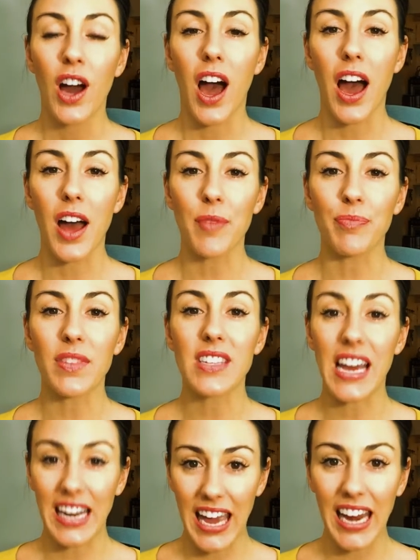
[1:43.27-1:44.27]
um,
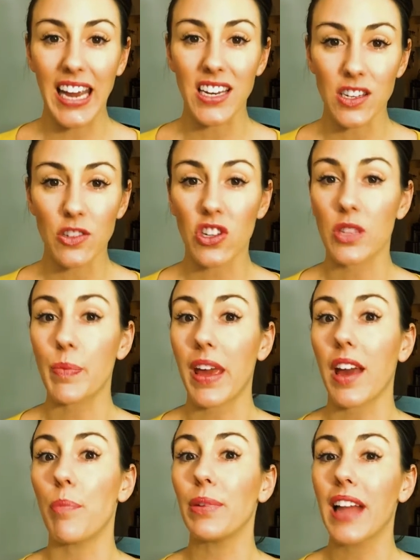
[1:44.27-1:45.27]
dedicating it to just
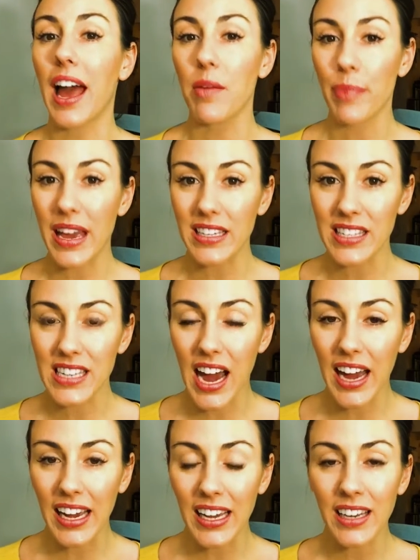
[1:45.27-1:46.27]
being a plant-based
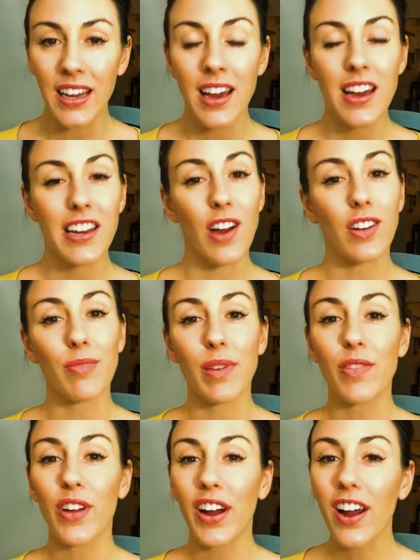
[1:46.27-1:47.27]
diet. Now it can
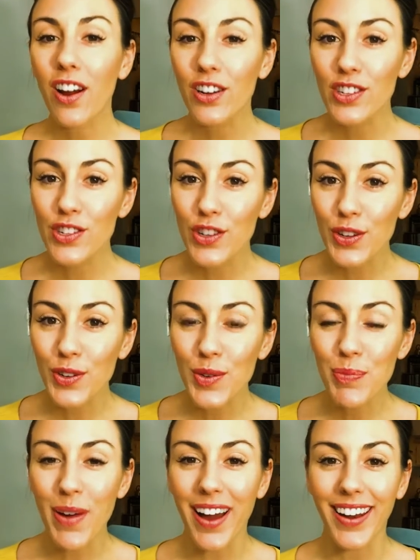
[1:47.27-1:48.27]
be very hard to do,
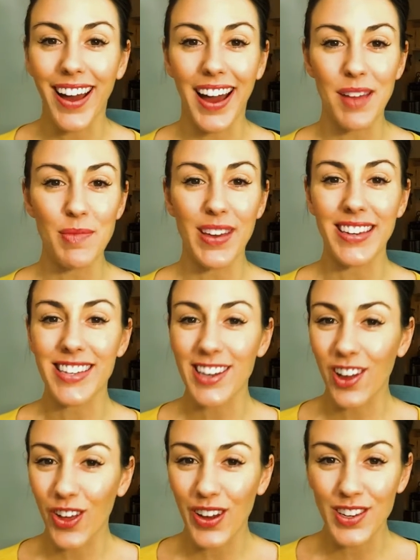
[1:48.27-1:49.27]
but I'm
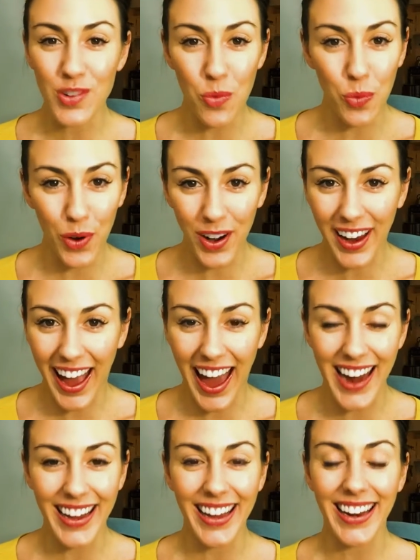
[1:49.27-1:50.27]
continuing to work
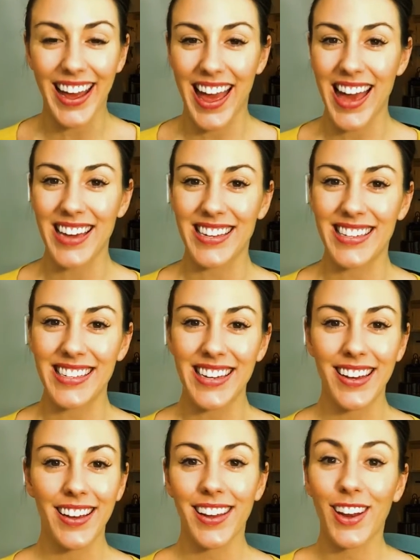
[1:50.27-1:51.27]
at it, and
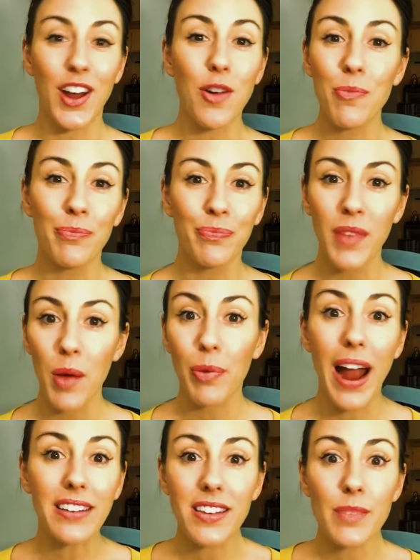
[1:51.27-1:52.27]
you know,
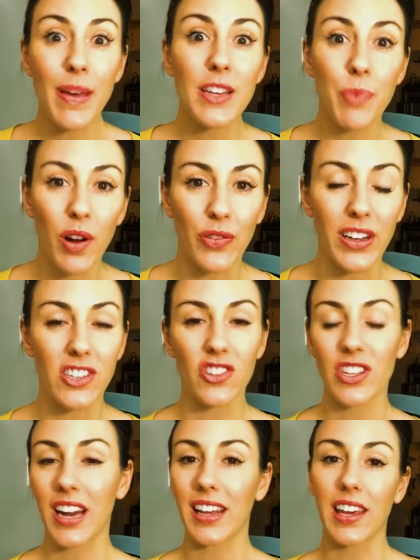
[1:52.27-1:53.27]
practice makes perfect. You
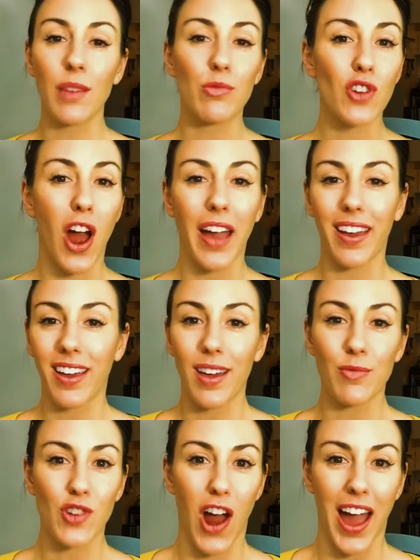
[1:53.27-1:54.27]
just gotta keep trying and
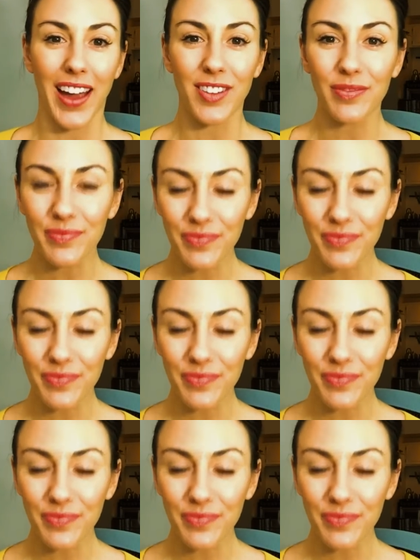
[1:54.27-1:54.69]
keep trying.